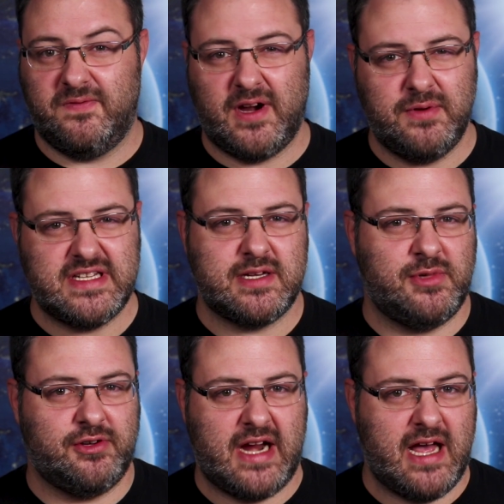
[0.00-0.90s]
very
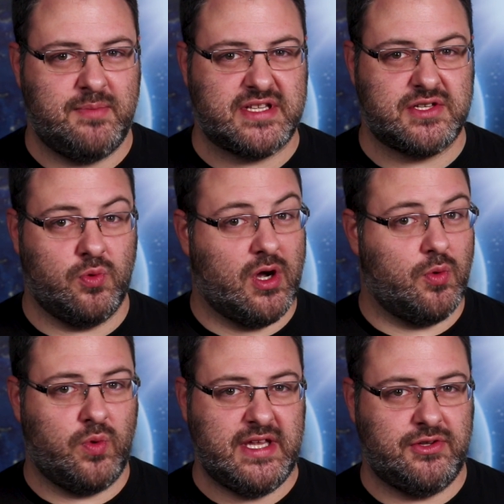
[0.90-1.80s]
similar habits to
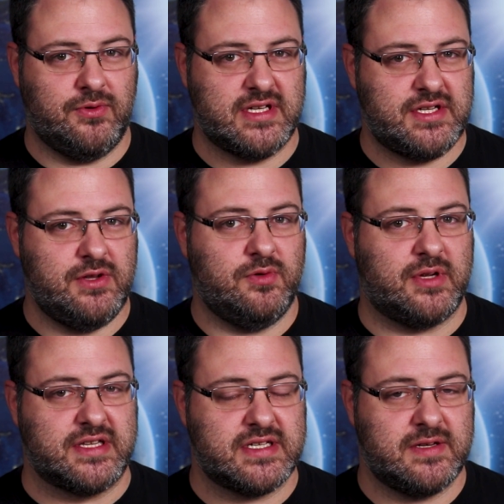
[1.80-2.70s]
what we do as
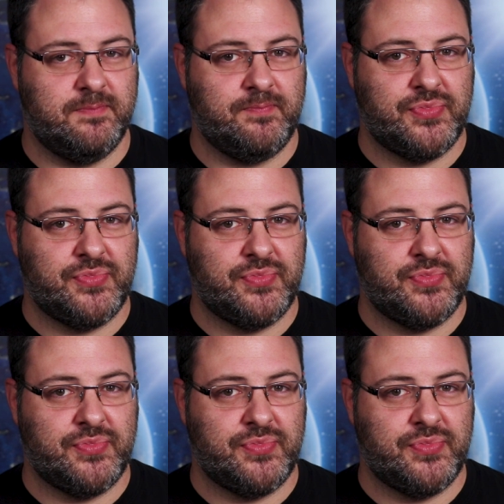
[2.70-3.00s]
humans.